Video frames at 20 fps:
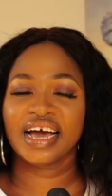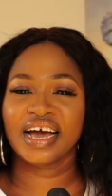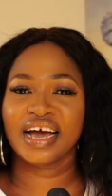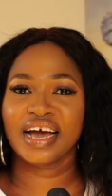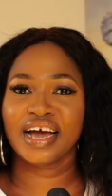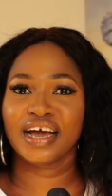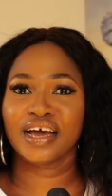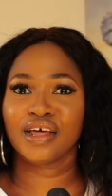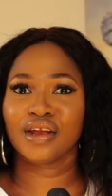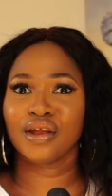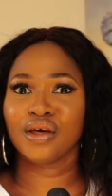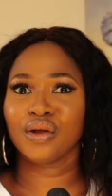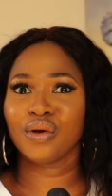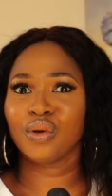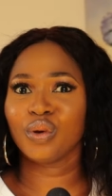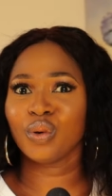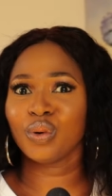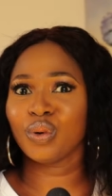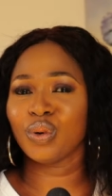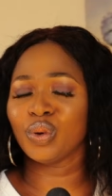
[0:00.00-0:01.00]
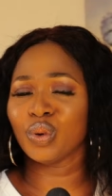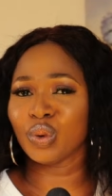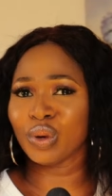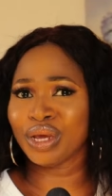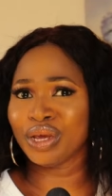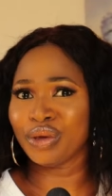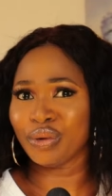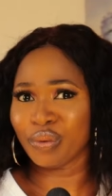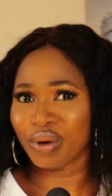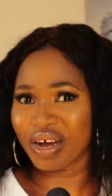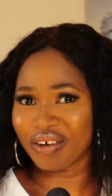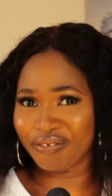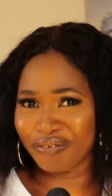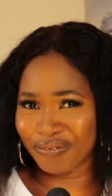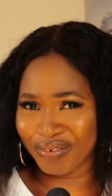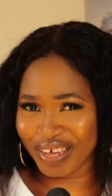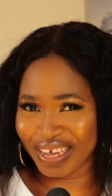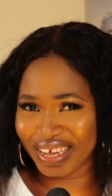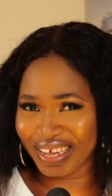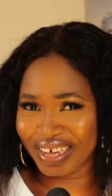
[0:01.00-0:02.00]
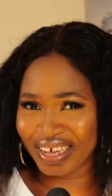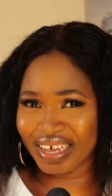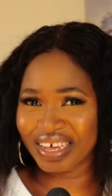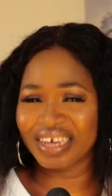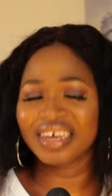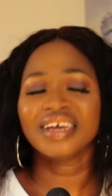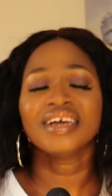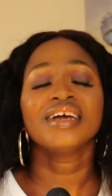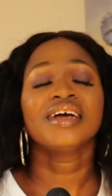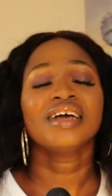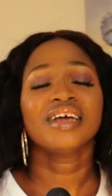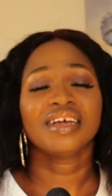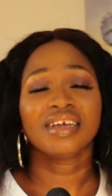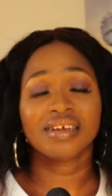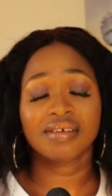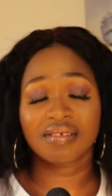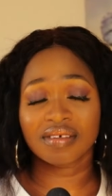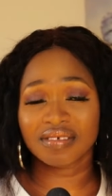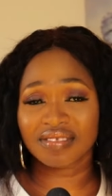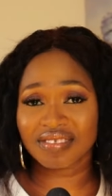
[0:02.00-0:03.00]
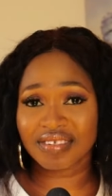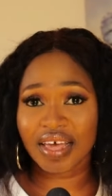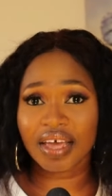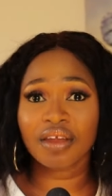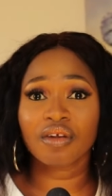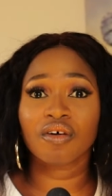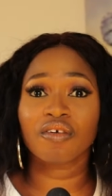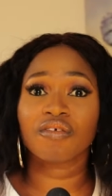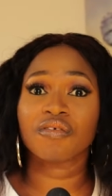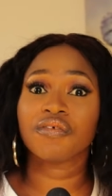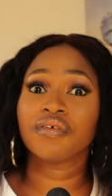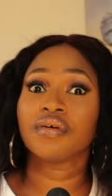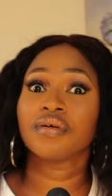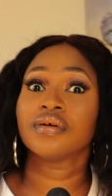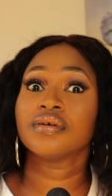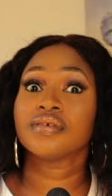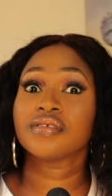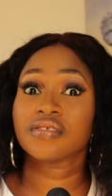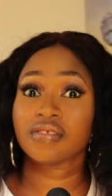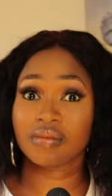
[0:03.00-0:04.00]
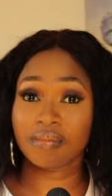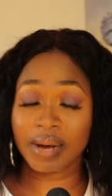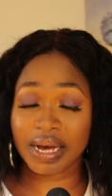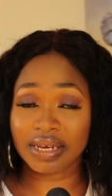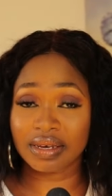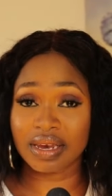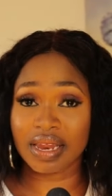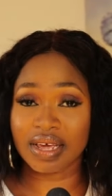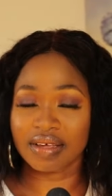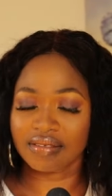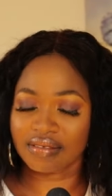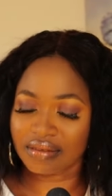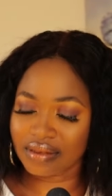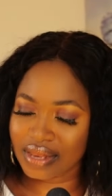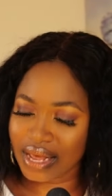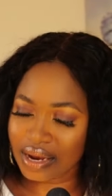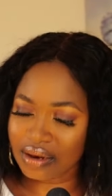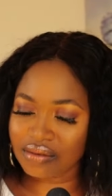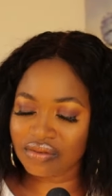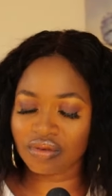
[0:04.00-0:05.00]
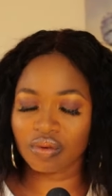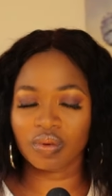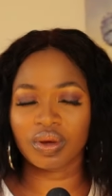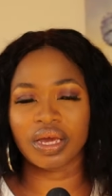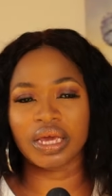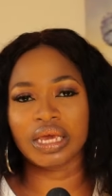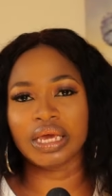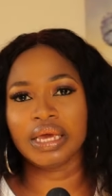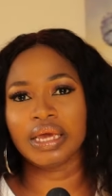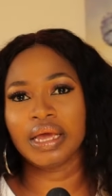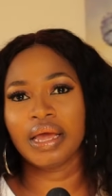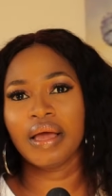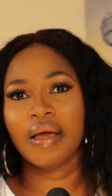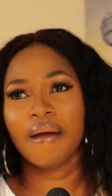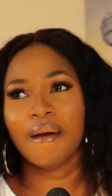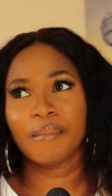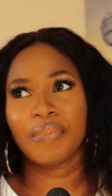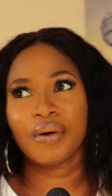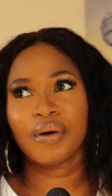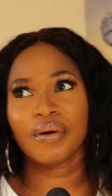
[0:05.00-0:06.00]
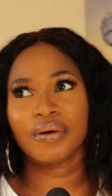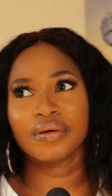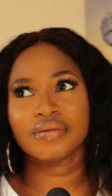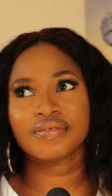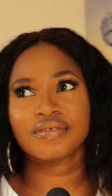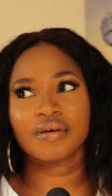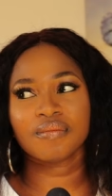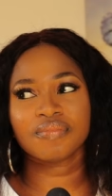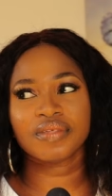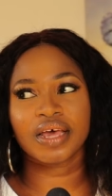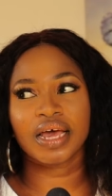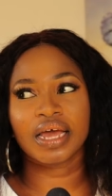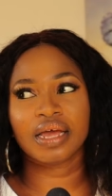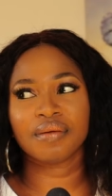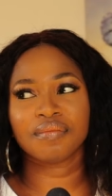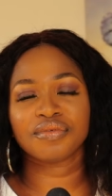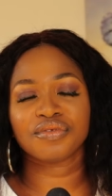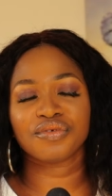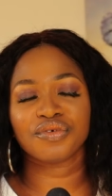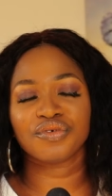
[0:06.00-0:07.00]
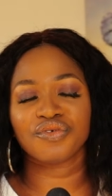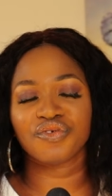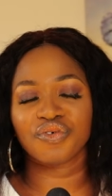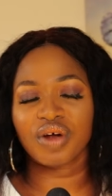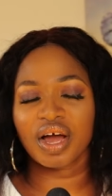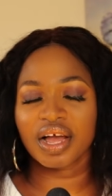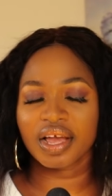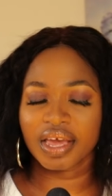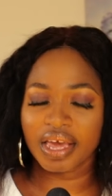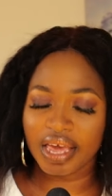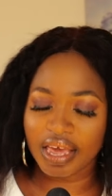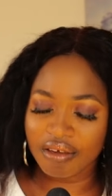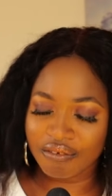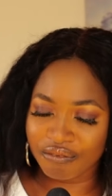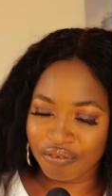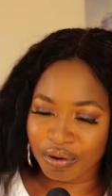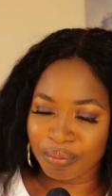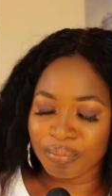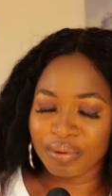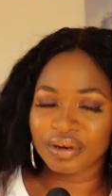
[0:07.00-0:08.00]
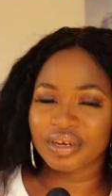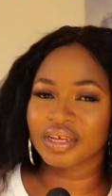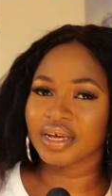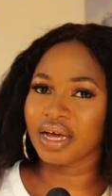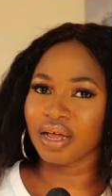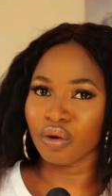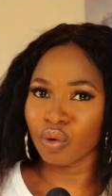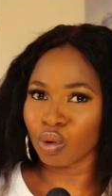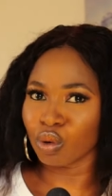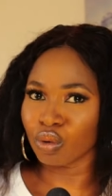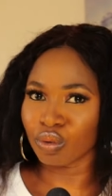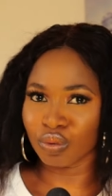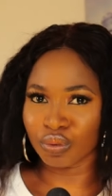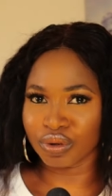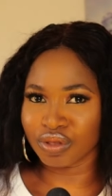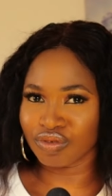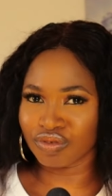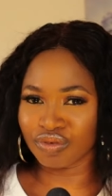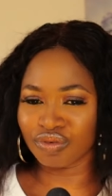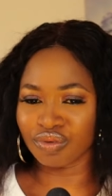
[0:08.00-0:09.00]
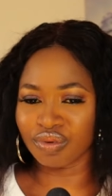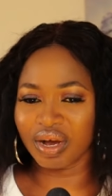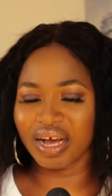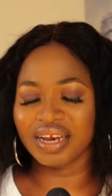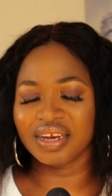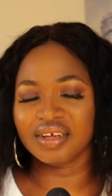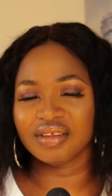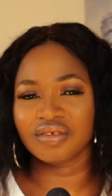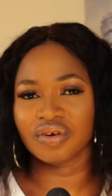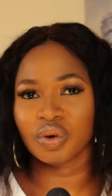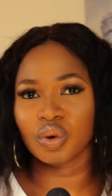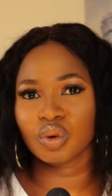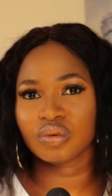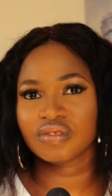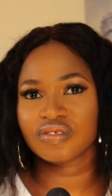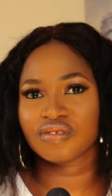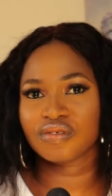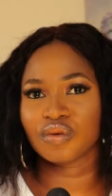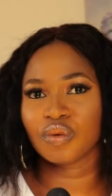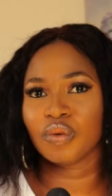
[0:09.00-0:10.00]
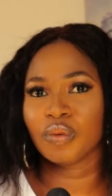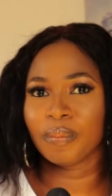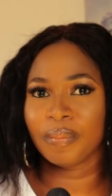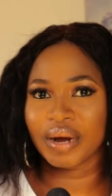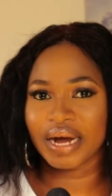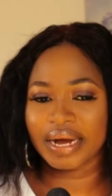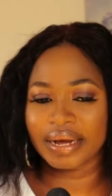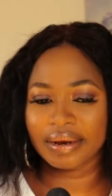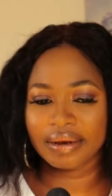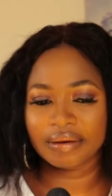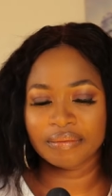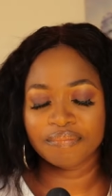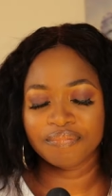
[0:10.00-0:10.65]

and not knowing you are fake is a sign of smartness. That is okay. But sometimes you drag everybody along with you and it hurts so bad.